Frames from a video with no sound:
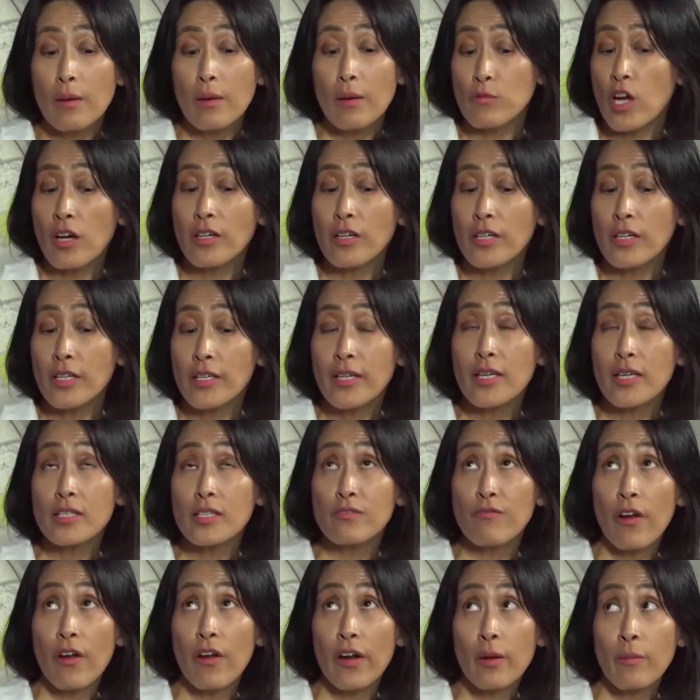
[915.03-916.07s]
Kim Jong un
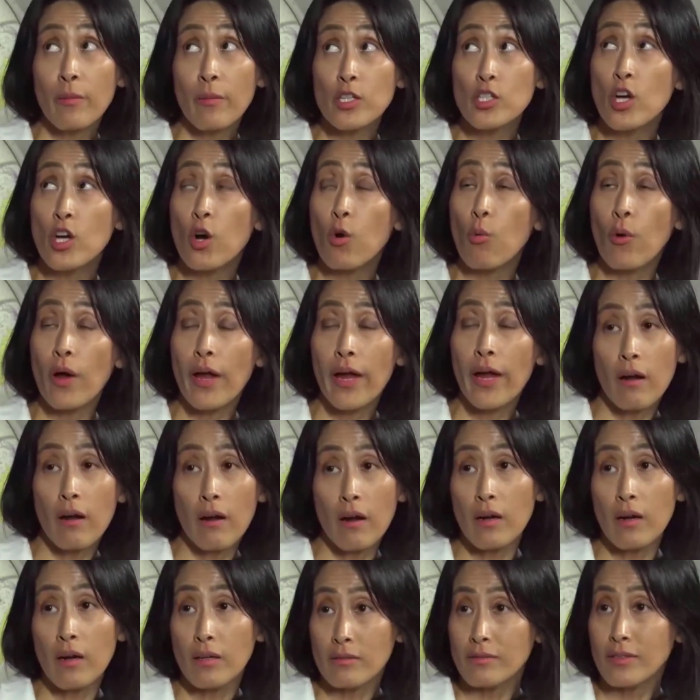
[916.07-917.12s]
is very much
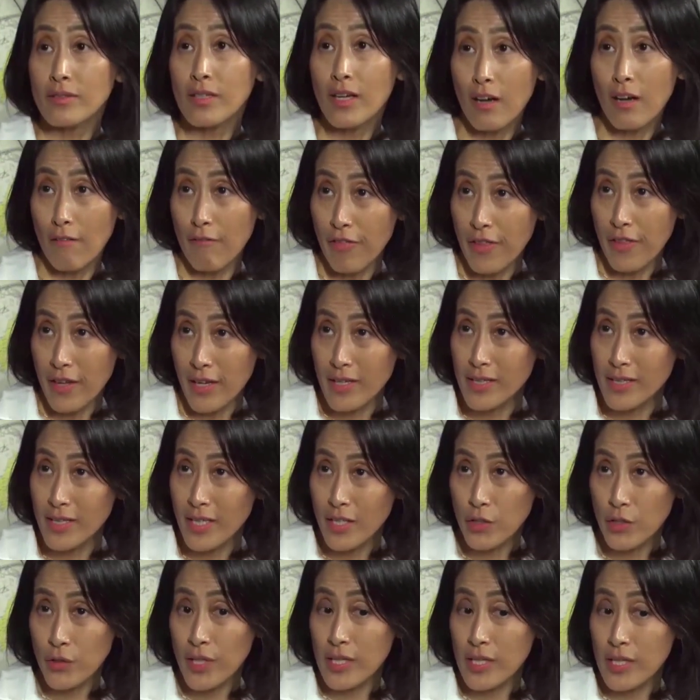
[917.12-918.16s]
aware of
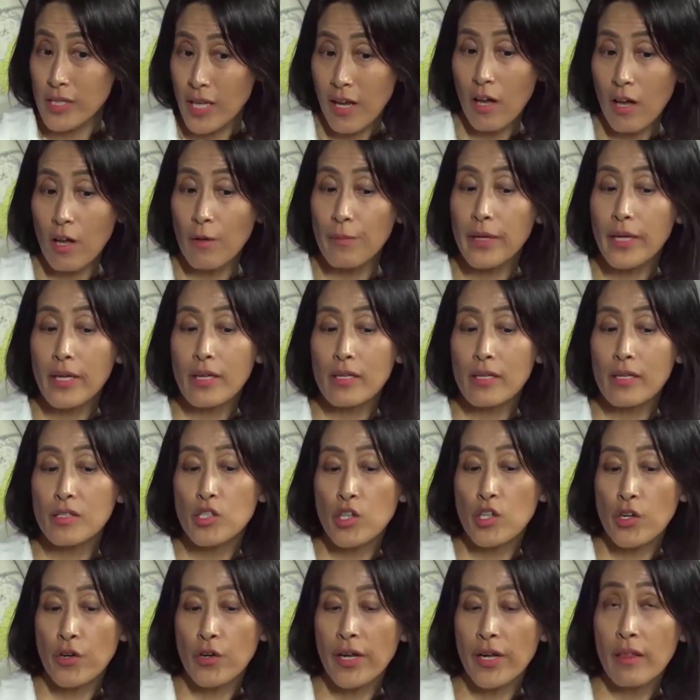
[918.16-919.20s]
this, and you can tell
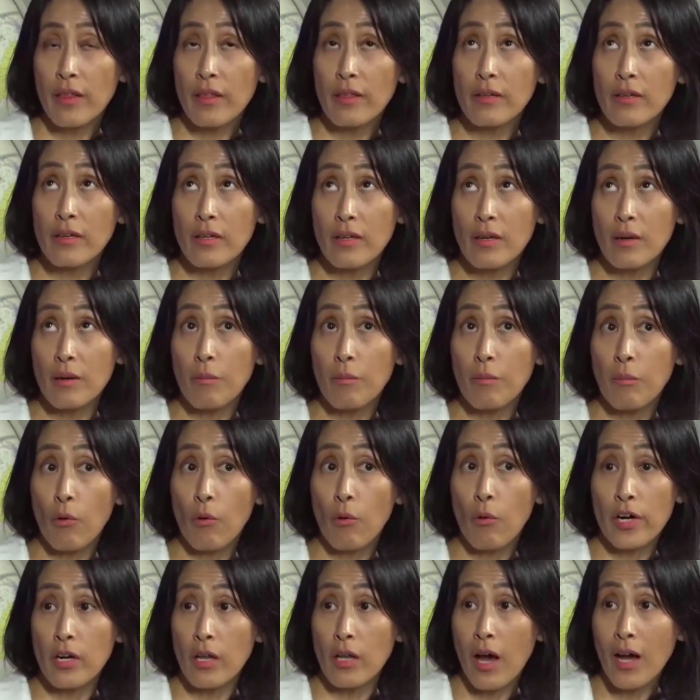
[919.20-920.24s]
because during the
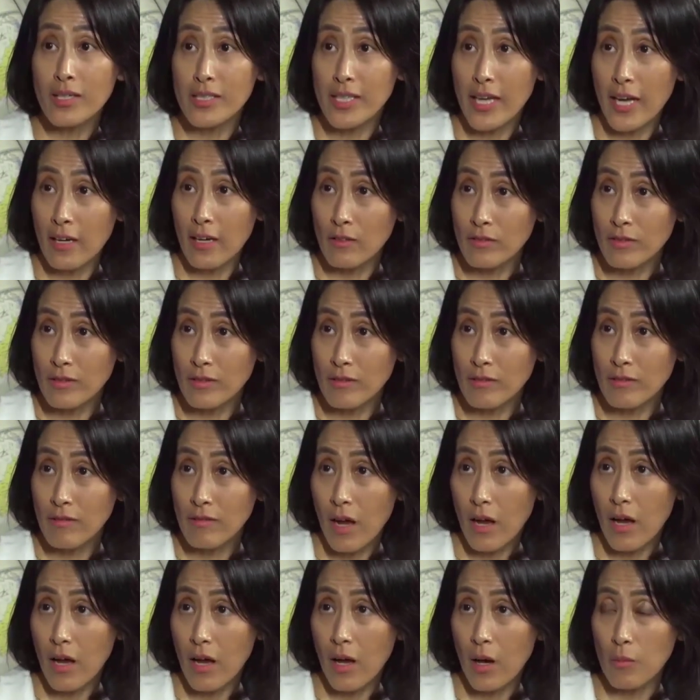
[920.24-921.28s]
border lockdown
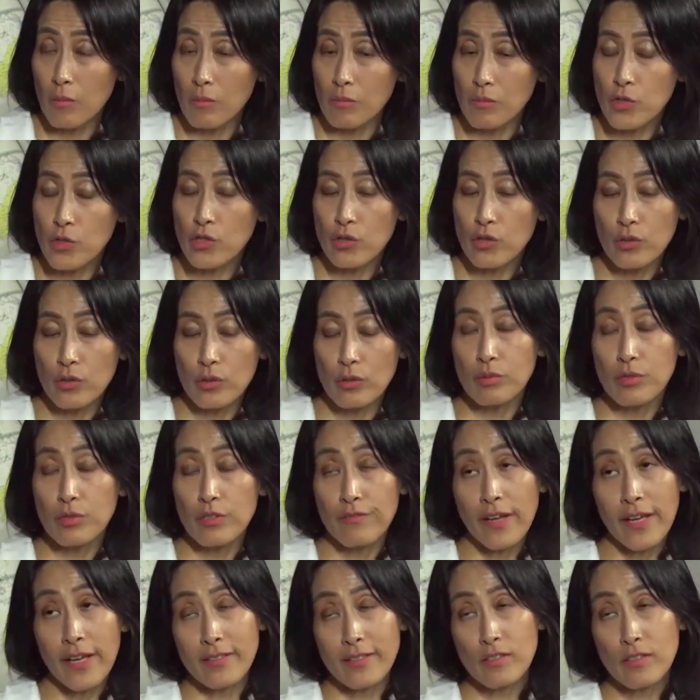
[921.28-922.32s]
um, to
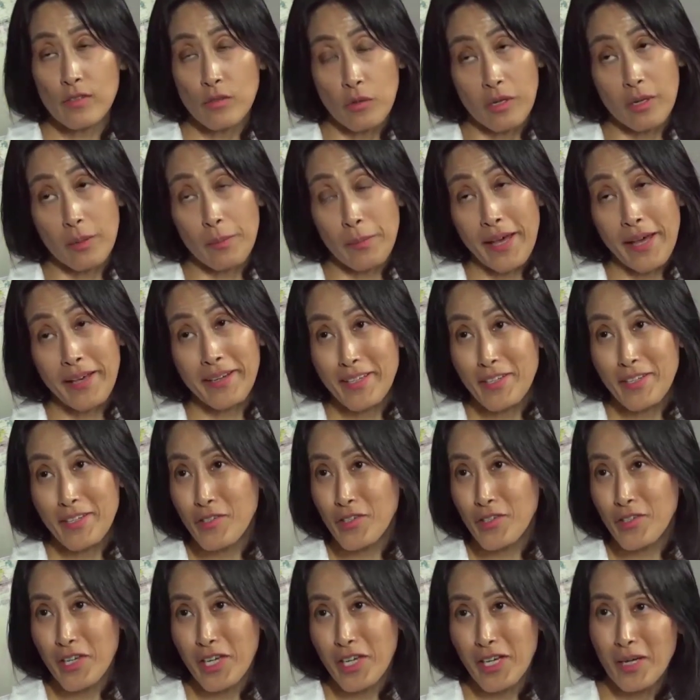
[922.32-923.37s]
prevent or
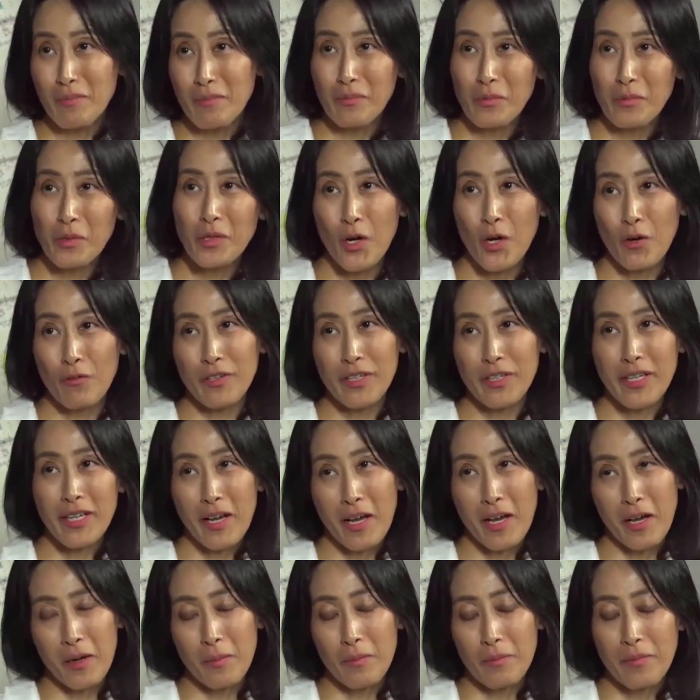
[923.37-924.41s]
manage um,
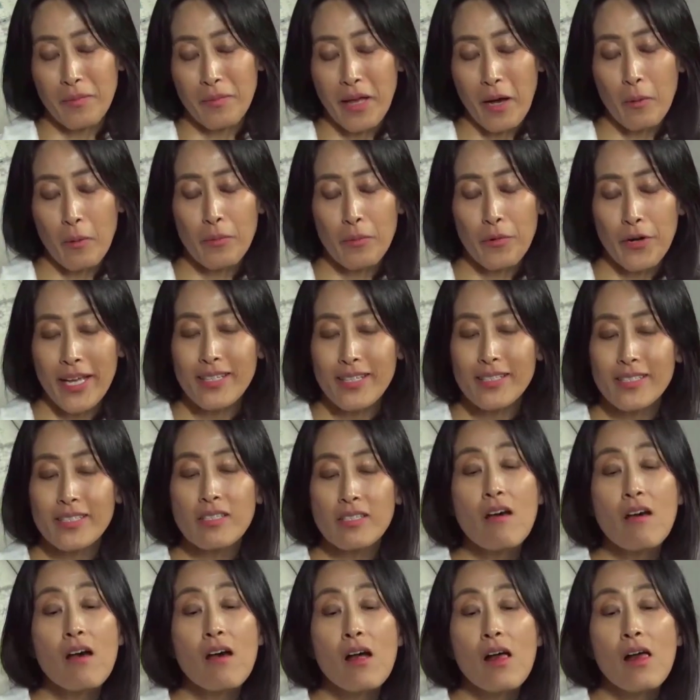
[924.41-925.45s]
COVID um,
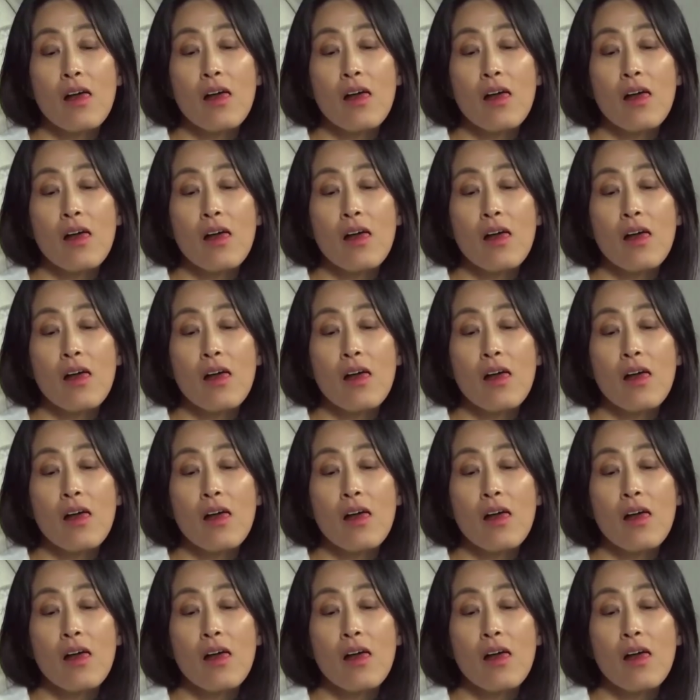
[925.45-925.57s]
outbreaks,